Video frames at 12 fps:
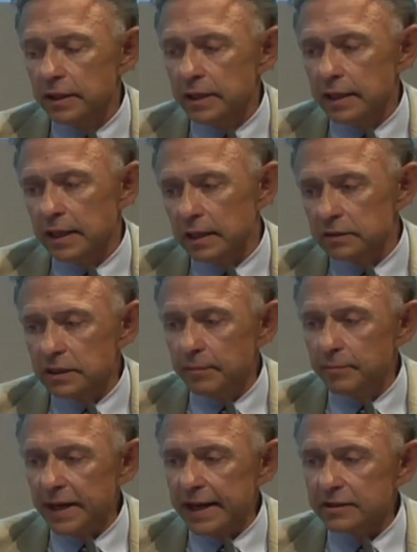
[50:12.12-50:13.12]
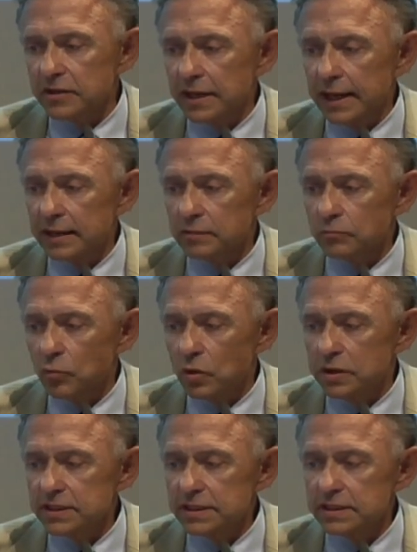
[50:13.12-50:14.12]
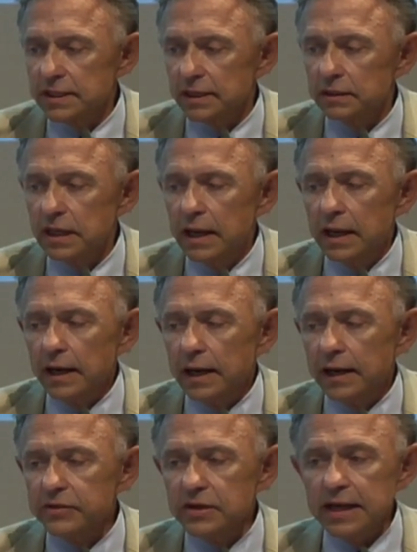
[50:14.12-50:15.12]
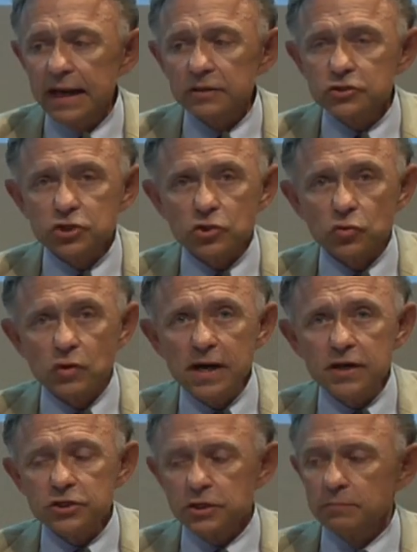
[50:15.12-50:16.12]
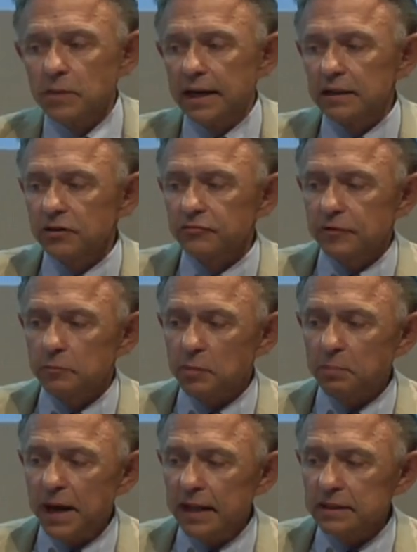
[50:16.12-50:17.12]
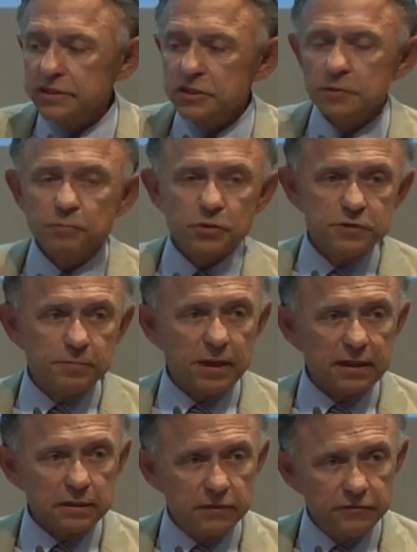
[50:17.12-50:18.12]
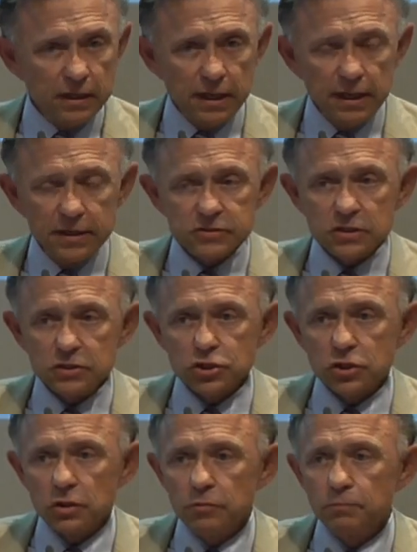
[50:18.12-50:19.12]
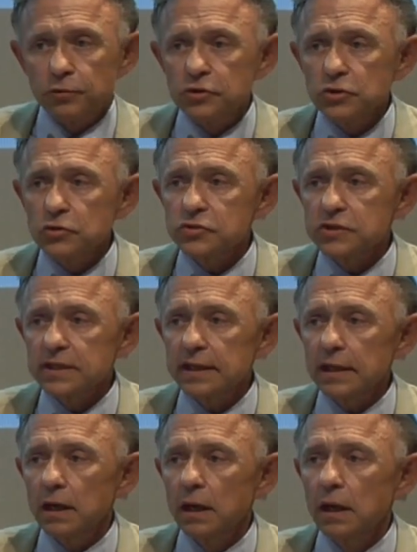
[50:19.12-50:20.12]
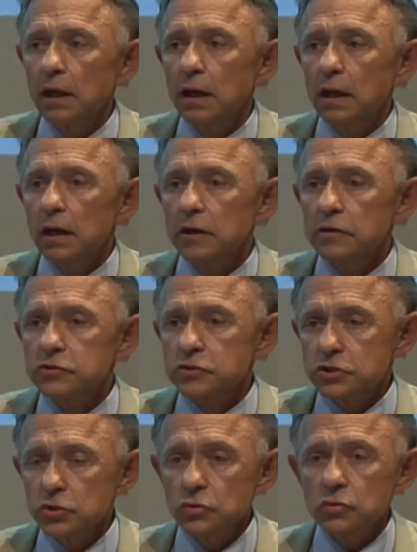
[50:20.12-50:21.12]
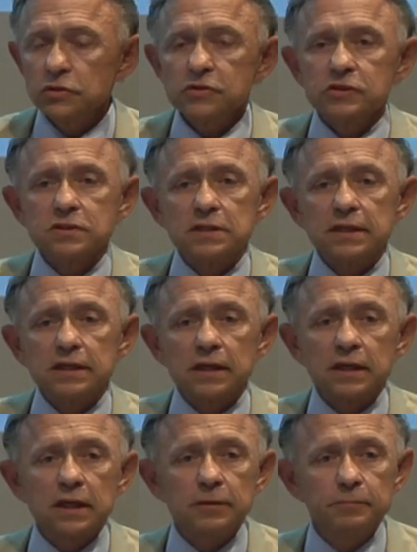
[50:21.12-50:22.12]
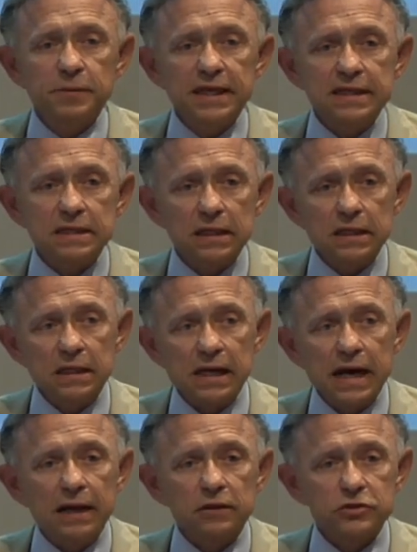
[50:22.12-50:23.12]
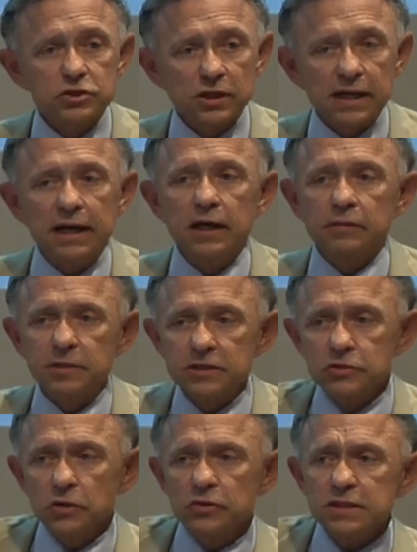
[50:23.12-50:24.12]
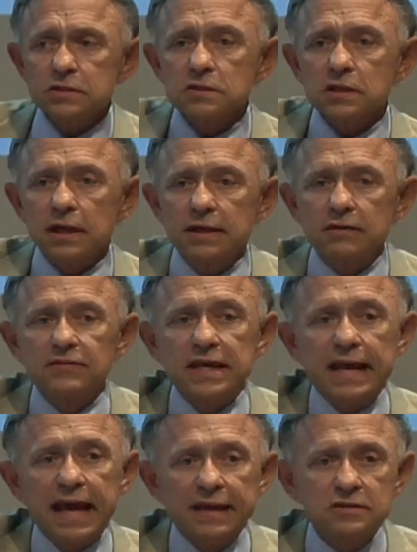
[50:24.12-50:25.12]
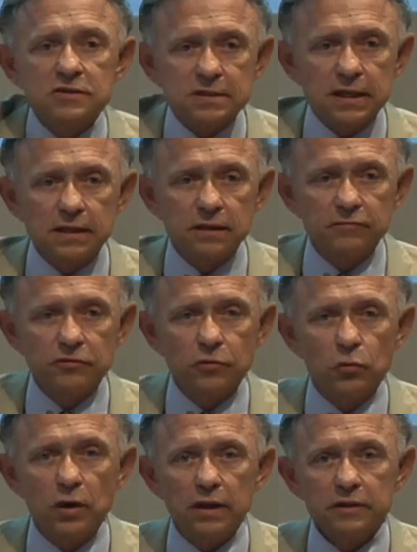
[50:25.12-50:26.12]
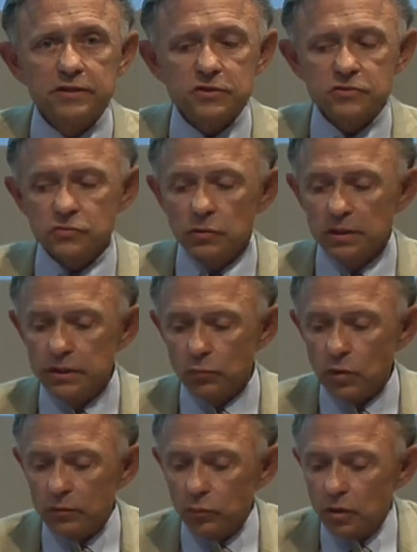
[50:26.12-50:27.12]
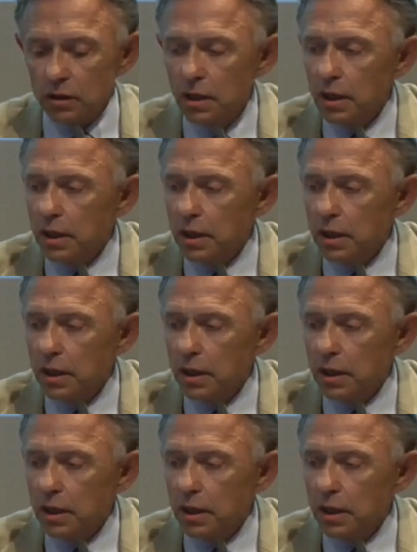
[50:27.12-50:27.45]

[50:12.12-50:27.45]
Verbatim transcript: and I'll come back to that in more detail. Uh, the knowledge creation model from a policy perspective is that you're producing students that can compete in the knowledge economy. So this is kind of the end state, if you will. This is really what we're